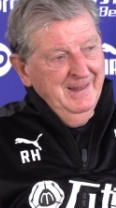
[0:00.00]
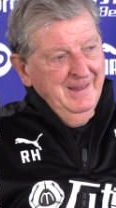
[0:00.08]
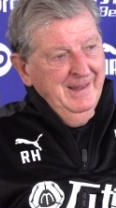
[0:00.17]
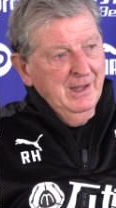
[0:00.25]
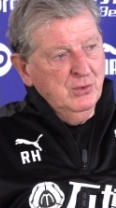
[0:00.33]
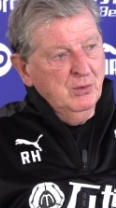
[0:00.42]

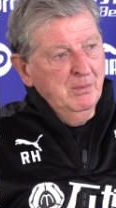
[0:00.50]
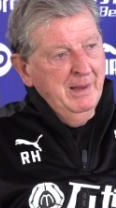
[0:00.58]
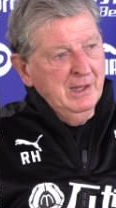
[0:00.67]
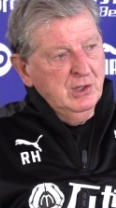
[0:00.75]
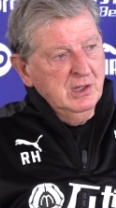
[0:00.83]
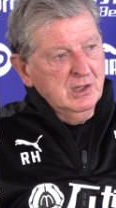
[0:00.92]
The actual
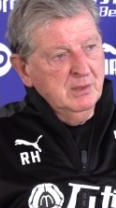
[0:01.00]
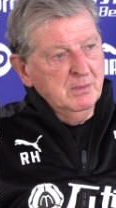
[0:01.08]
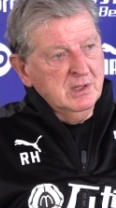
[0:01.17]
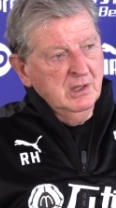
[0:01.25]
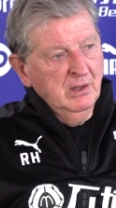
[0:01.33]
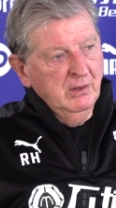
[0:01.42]
matches
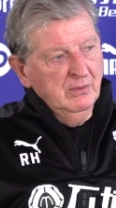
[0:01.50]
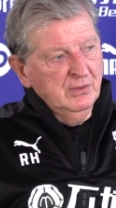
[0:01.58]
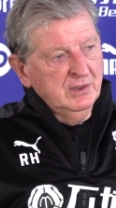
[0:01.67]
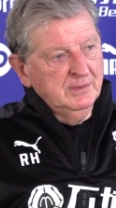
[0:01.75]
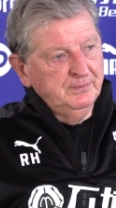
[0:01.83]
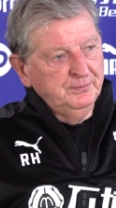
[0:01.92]

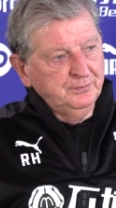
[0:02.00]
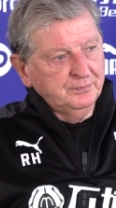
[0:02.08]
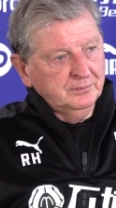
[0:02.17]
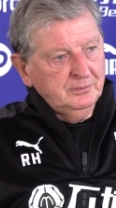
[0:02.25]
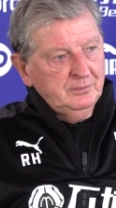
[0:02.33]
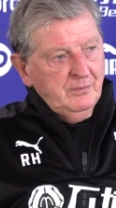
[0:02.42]
themselves,
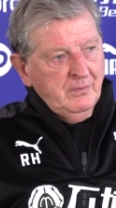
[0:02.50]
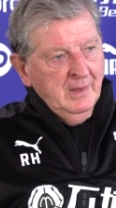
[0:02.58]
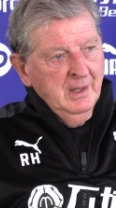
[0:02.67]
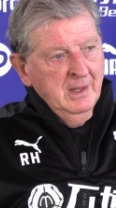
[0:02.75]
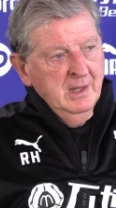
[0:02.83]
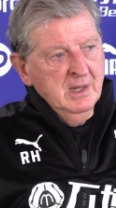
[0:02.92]

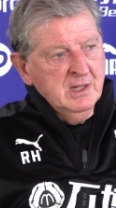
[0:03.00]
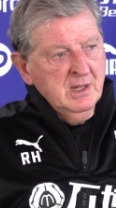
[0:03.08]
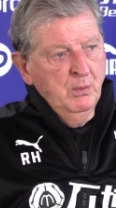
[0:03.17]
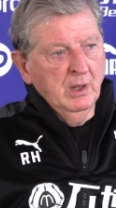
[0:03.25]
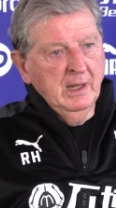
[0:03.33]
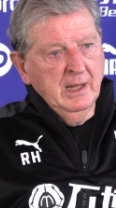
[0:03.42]

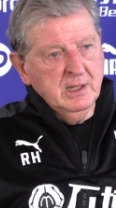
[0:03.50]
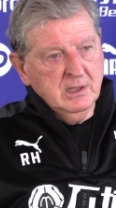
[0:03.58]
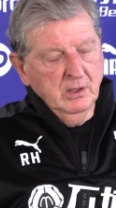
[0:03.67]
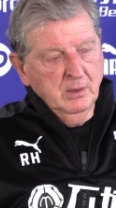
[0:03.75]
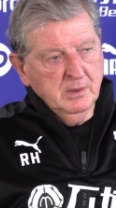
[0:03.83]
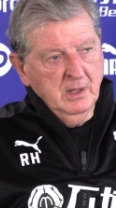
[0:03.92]
somewhat
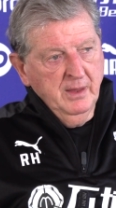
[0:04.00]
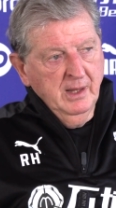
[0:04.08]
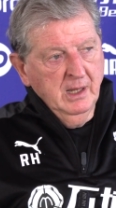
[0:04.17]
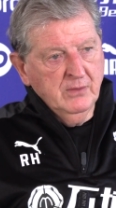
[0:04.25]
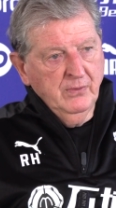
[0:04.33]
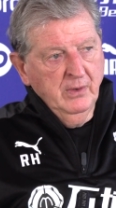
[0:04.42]
less so, because I
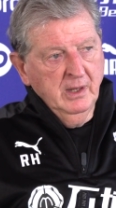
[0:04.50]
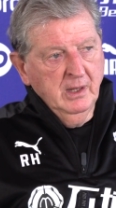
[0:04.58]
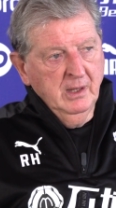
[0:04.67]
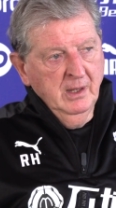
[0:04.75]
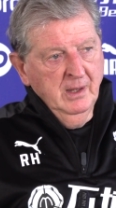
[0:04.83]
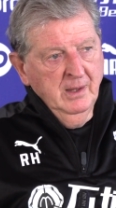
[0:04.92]
think it's
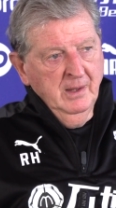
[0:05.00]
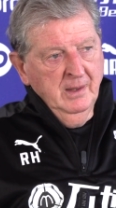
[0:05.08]
very